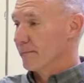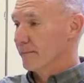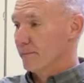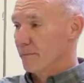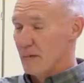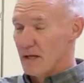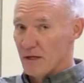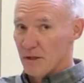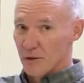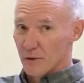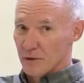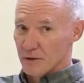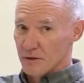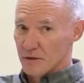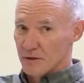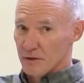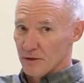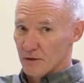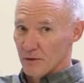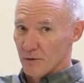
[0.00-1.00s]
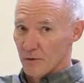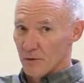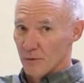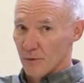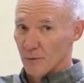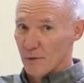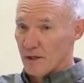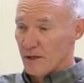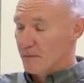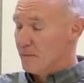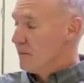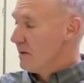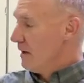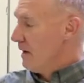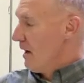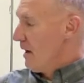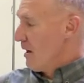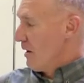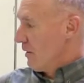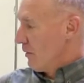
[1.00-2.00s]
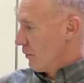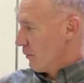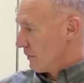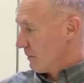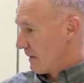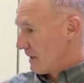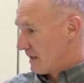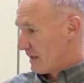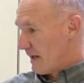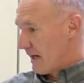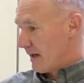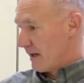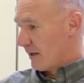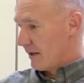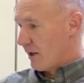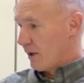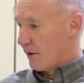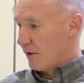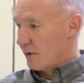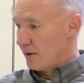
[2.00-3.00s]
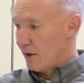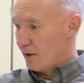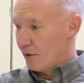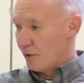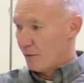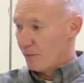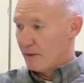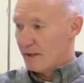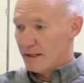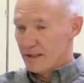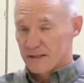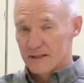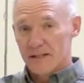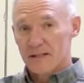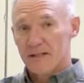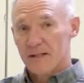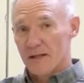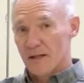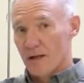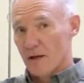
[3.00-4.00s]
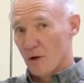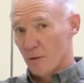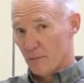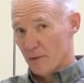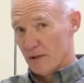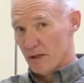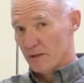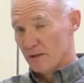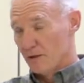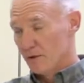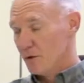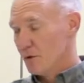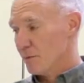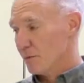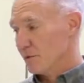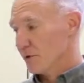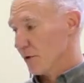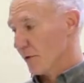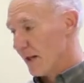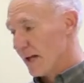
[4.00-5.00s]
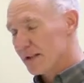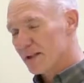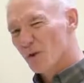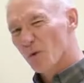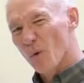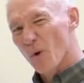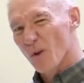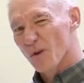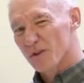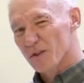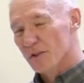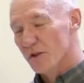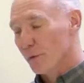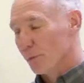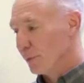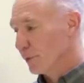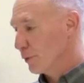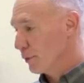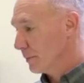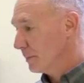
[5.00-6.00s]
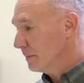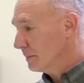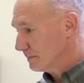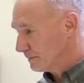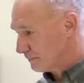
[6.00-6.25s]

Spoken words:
me, Christensen, or Reed, will be standing there, and then there'll be an assistant helping us too. So that's who all's in the room.